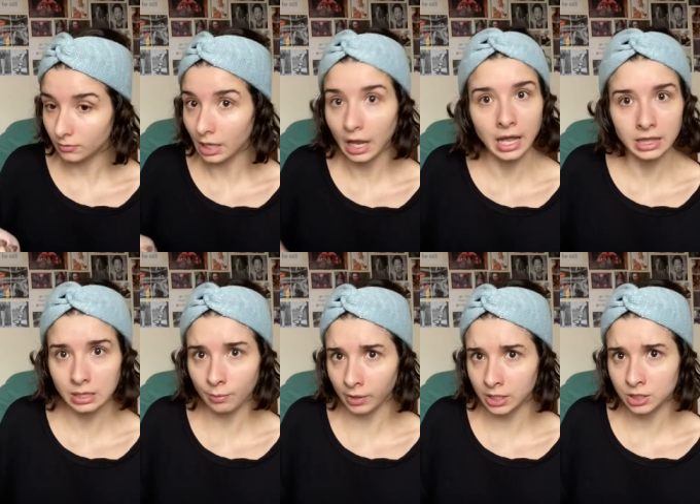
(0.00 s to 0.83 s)
And then
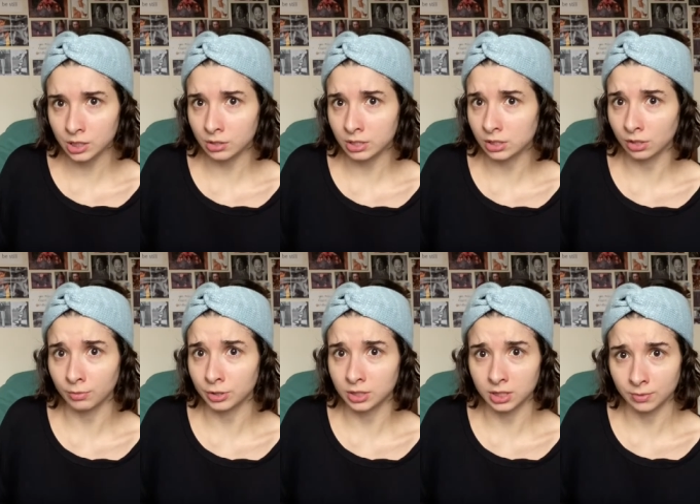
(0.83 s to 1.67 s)
Brendon Urie's on the
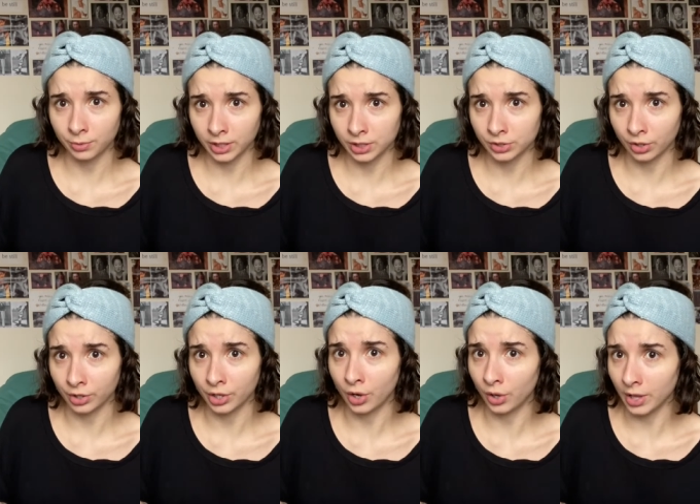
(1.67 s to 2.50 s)
most disappointing song on
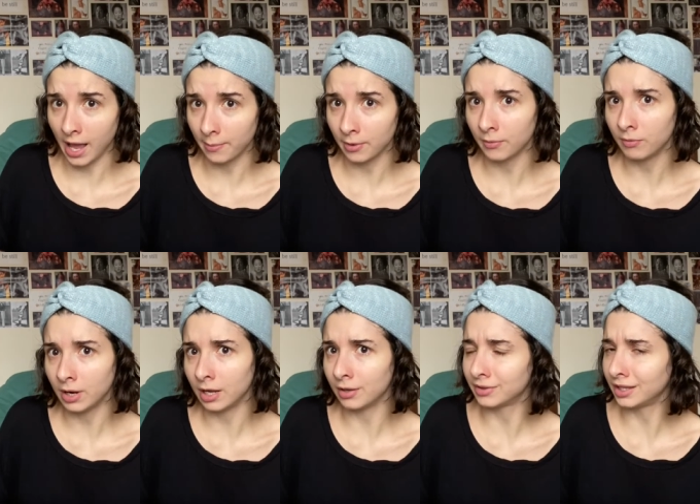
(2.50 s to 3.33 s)
the whole album.
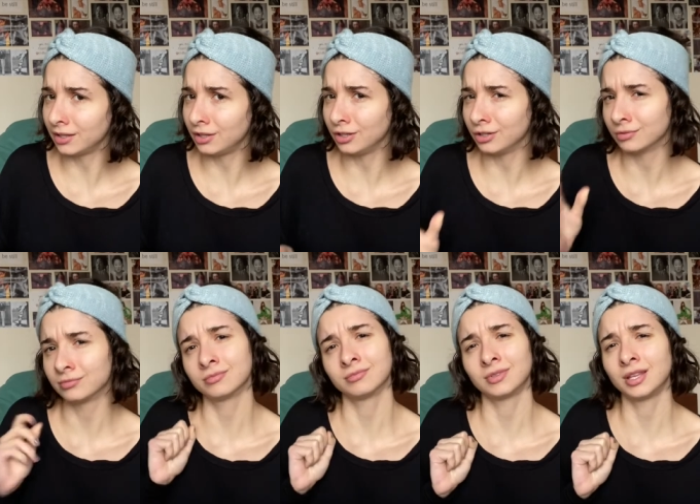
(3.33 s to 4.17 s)
Wow, thank you.
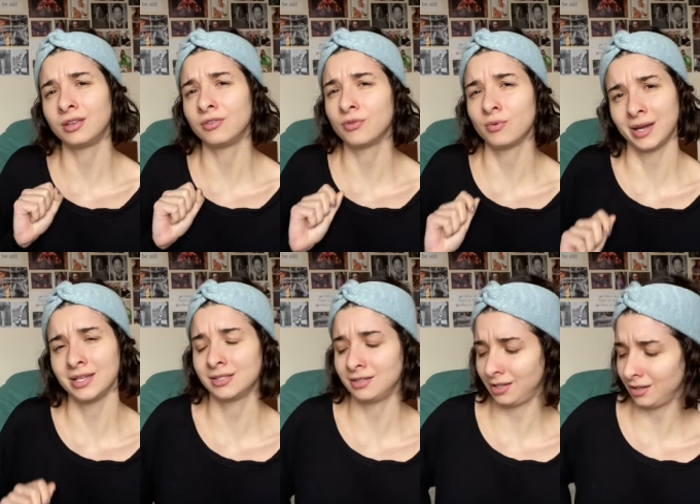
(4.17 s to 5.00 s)
Thank you for
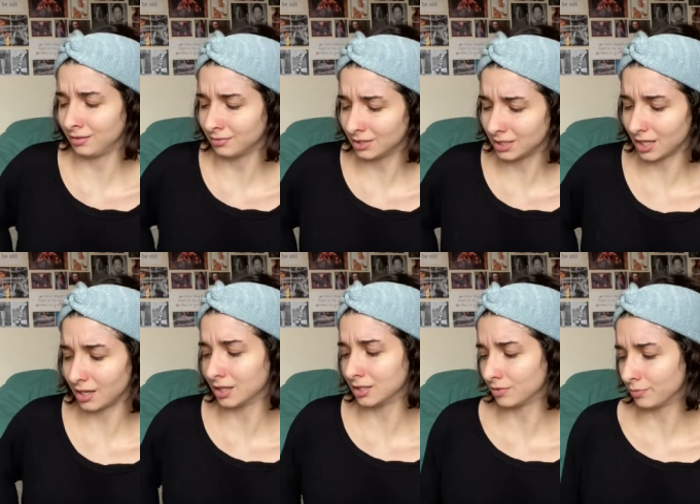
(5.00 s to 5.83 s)
wasting the
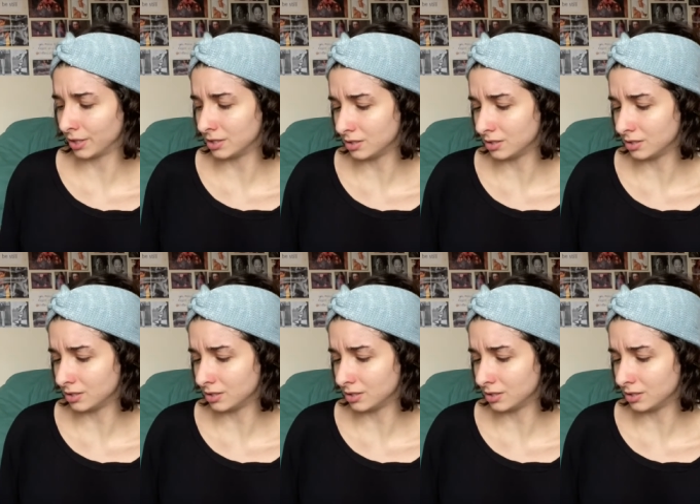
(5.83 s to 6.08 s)
talent of Brendon